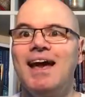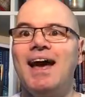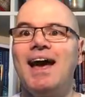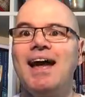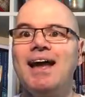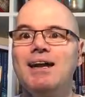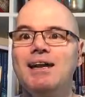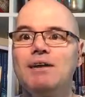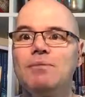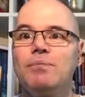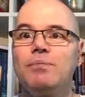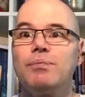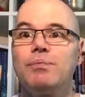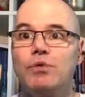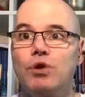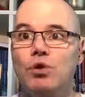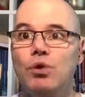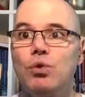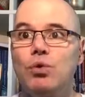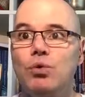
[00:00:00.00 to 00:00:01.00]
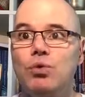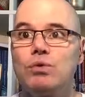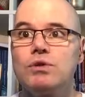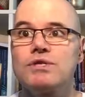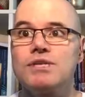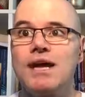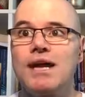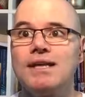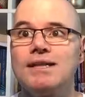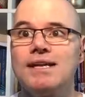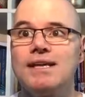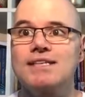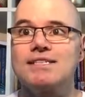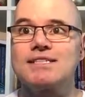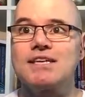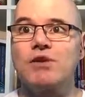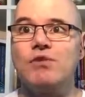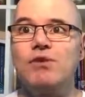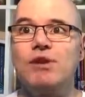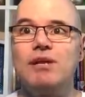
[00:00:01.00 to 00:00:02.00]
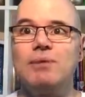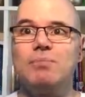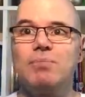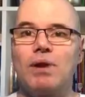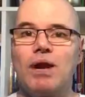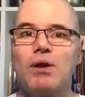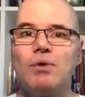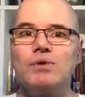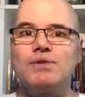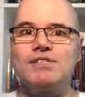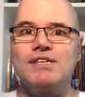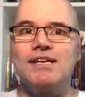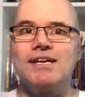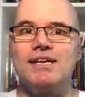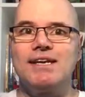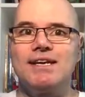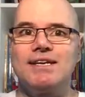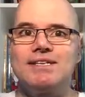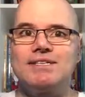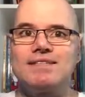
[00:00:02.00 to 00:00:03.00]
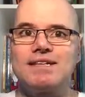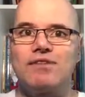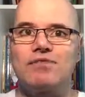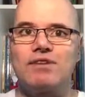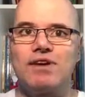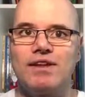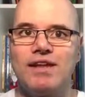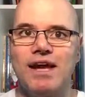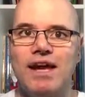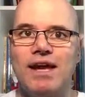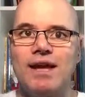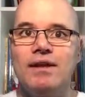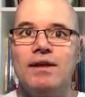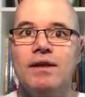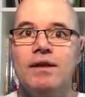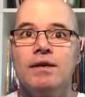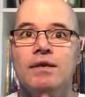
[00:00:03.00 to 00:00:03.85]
and cause unnecessarily bloating and stuff like that.